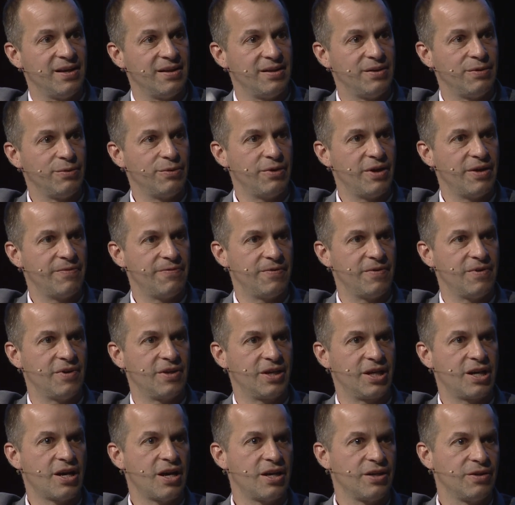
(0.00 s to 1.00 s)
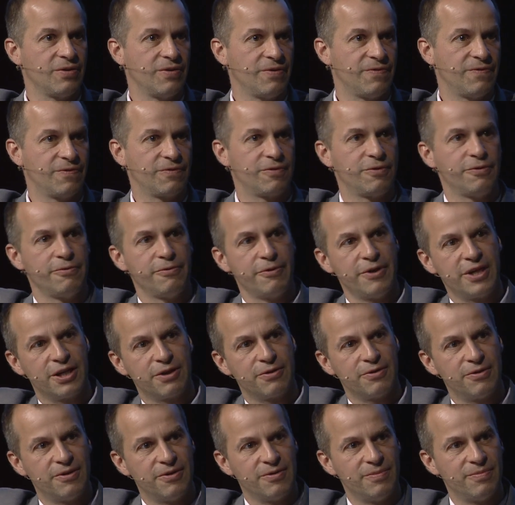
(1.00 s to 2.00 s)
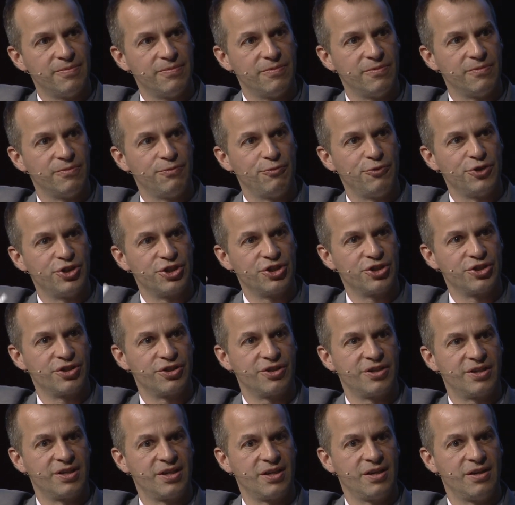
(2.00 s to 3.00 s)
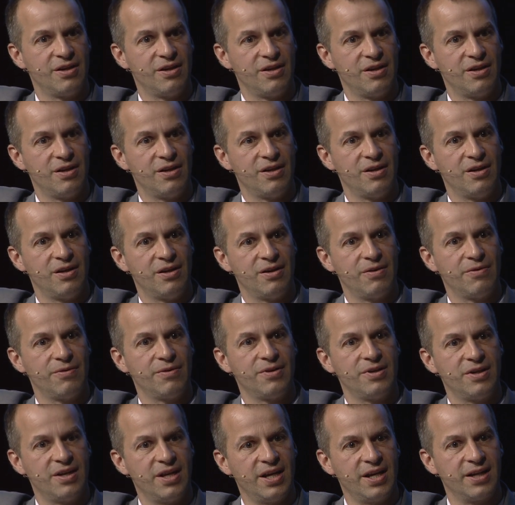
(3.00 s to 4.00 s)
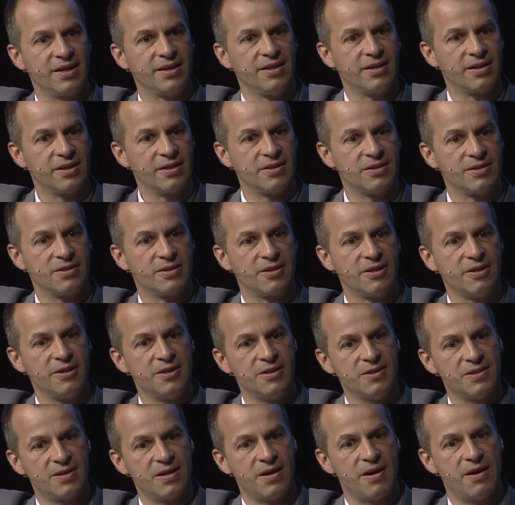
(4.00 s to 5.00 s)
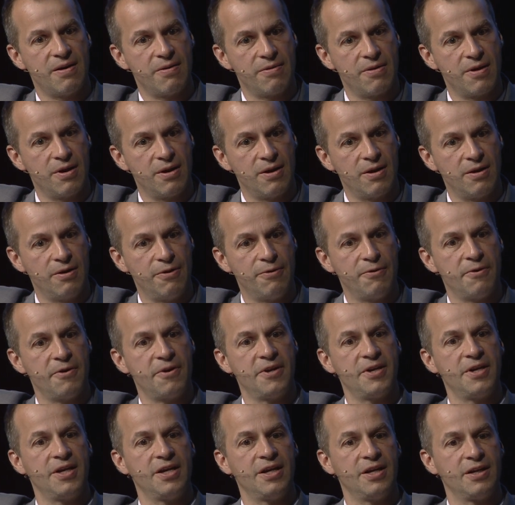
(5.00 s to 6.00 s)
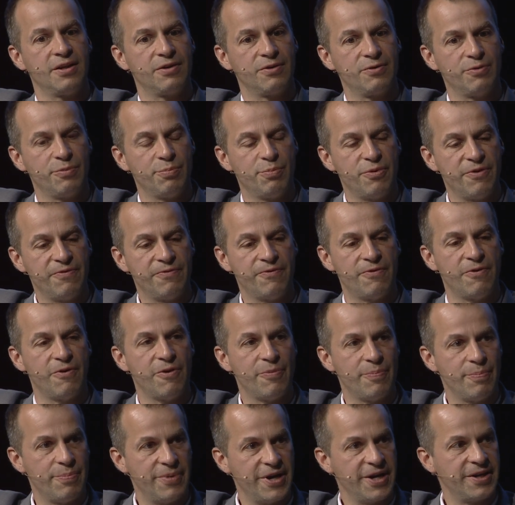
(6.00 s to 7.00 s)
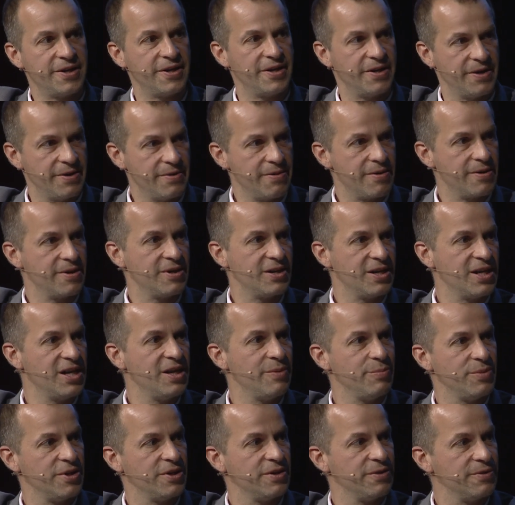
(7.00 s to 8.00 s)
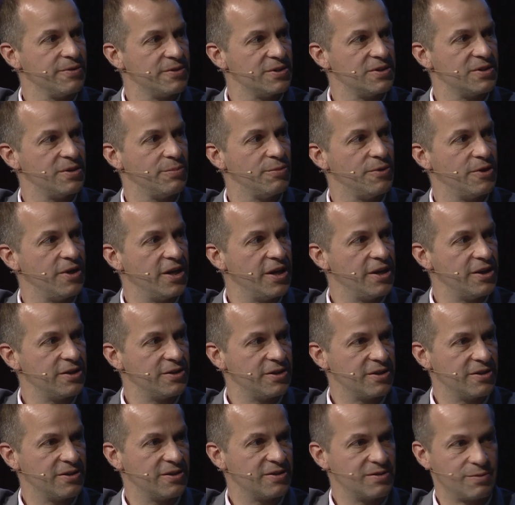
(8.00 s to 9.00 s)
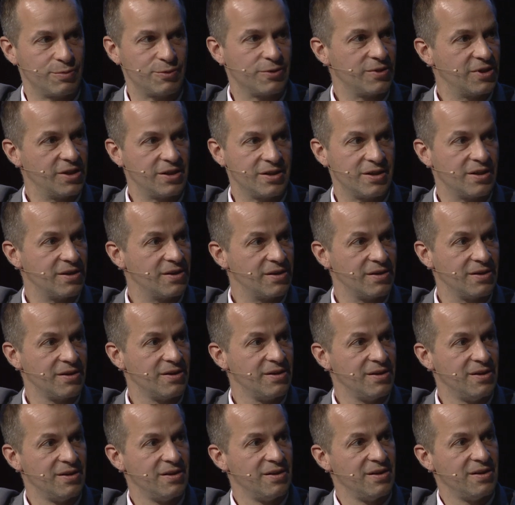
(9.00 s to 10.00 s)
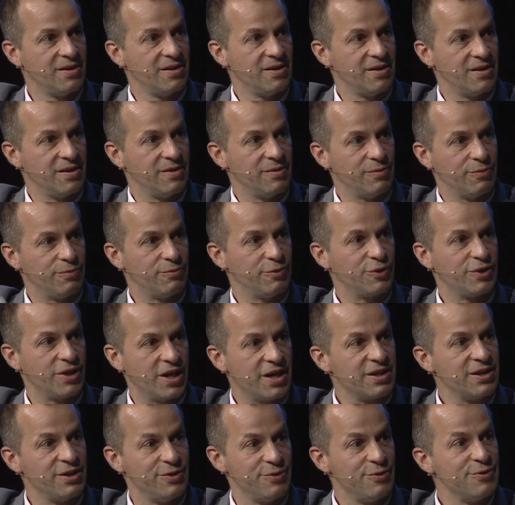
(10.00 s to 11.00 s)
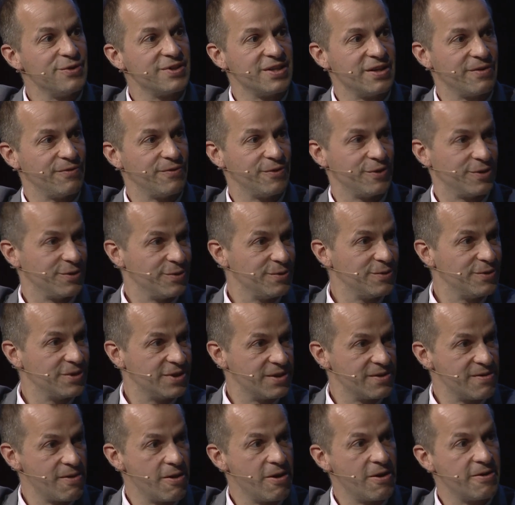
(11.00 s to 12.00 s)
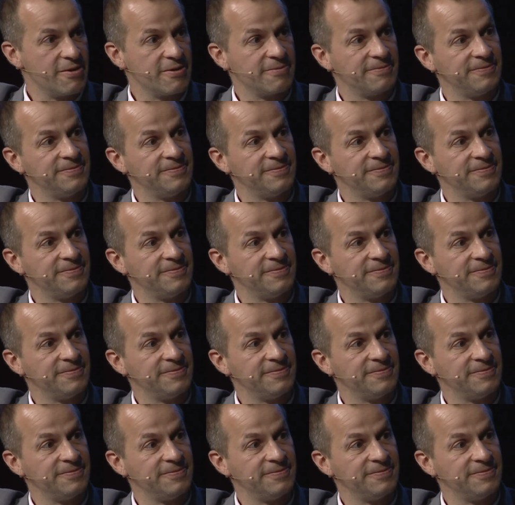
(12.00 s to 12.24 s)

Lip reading: do you have a kind of curriculum? Which non-technical skills are they learning to perform better in the team in your simulators? What are you using for tools there?